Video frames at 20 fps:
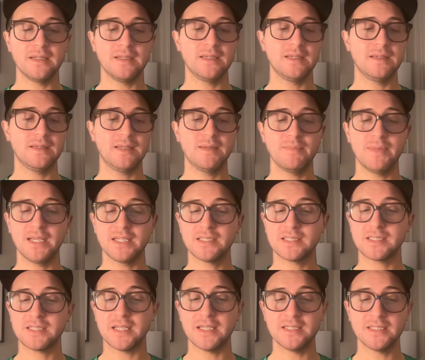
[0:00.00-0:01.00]
He makes
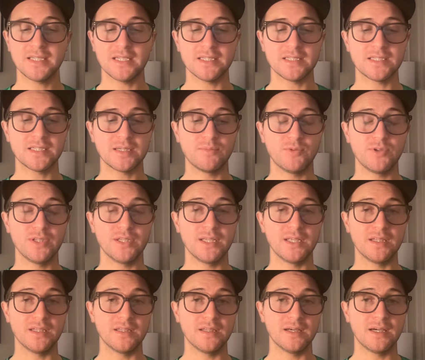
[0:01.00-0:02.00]
sense as someone
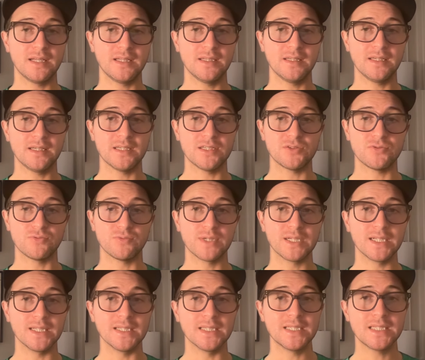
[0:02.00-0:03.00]
that I think is
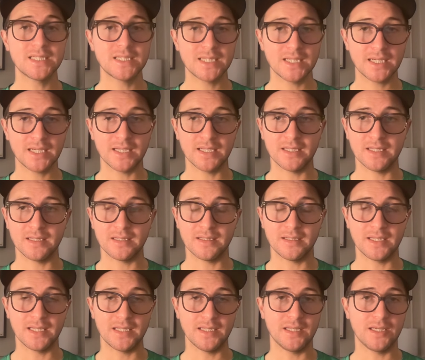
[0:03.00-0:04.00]
realistic in
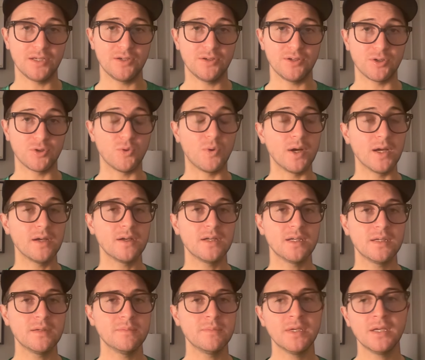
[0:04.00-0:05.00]
that they could acquire
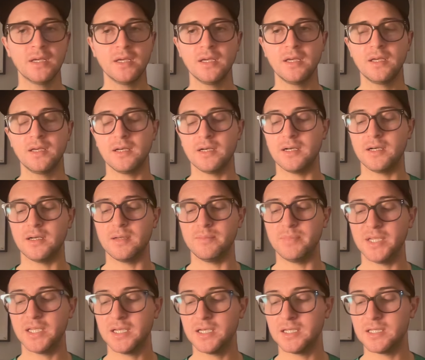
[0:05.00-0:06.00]
him,
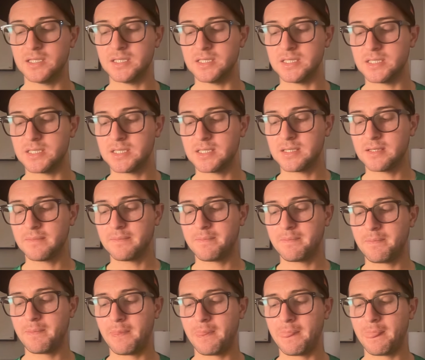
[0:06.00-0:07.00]
because
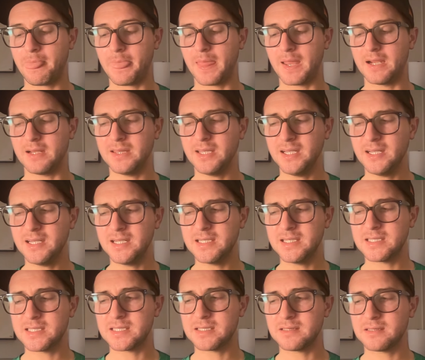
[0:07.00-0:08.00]
I think
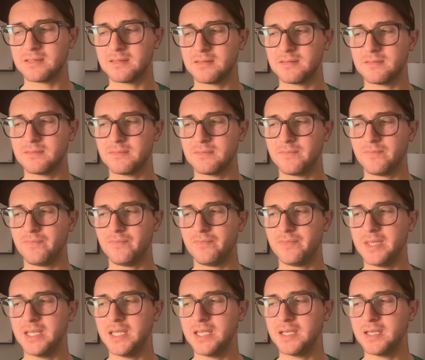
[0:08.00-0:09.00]
he's
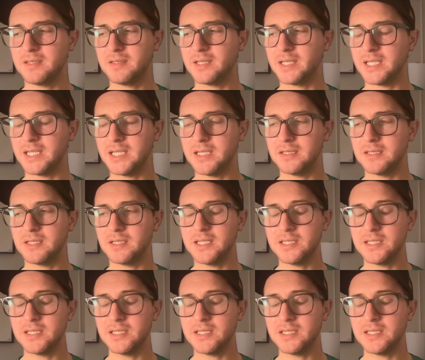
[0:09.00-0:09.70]
best